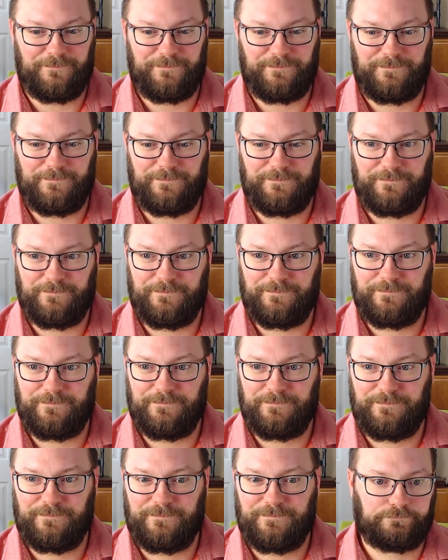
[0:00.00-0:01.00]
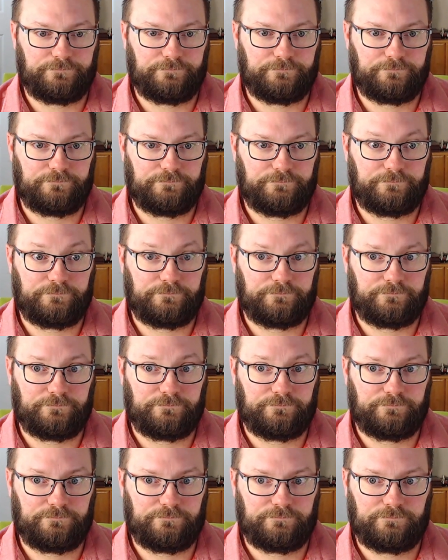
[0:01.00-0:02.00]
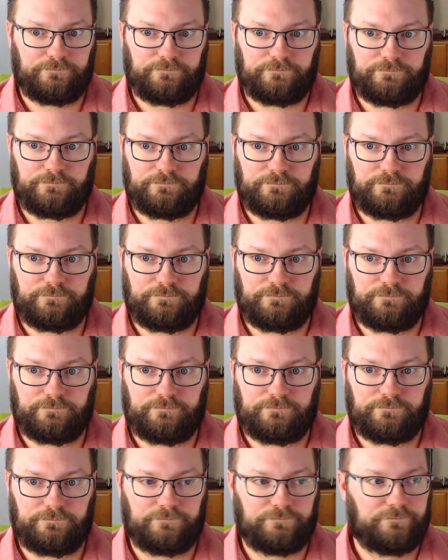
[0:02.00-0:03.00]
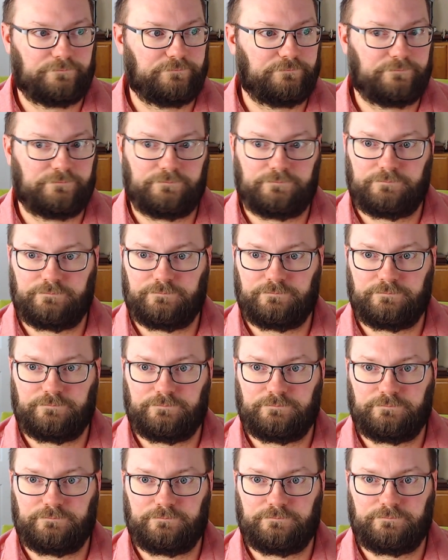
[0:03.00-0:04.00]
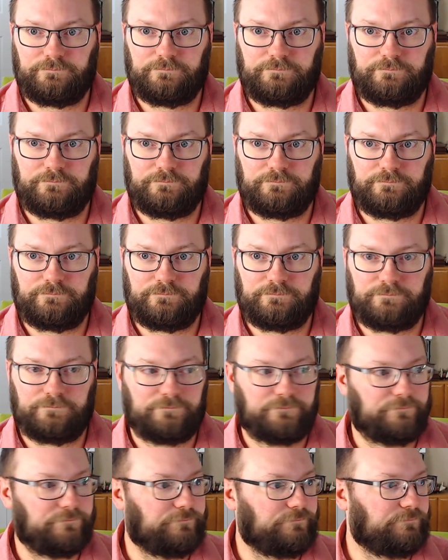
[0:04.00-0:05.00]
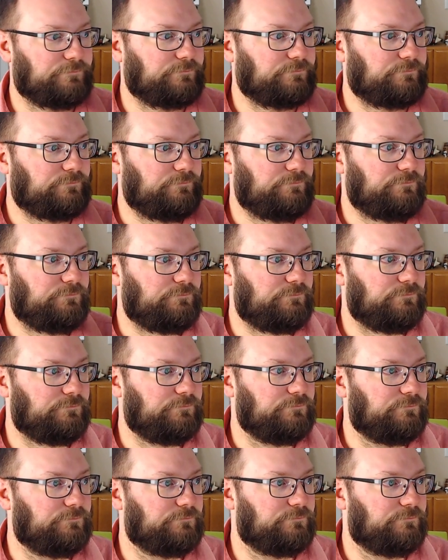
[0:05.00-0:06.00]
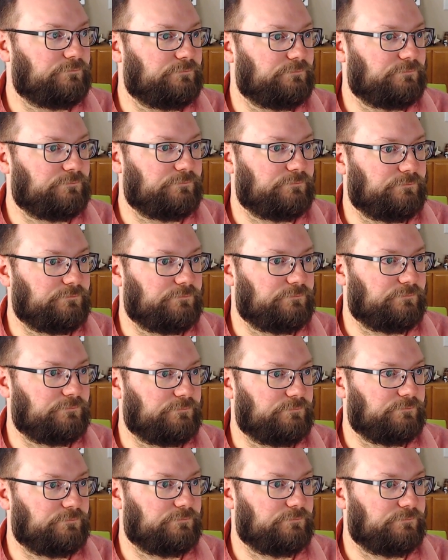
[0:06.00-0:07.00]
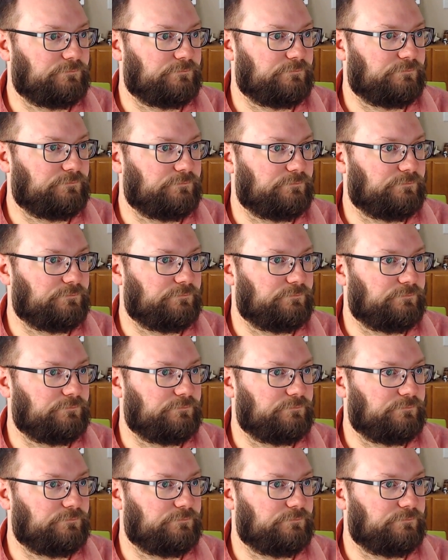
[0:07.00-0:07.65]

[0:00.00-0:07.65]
No one is speaking in this clip.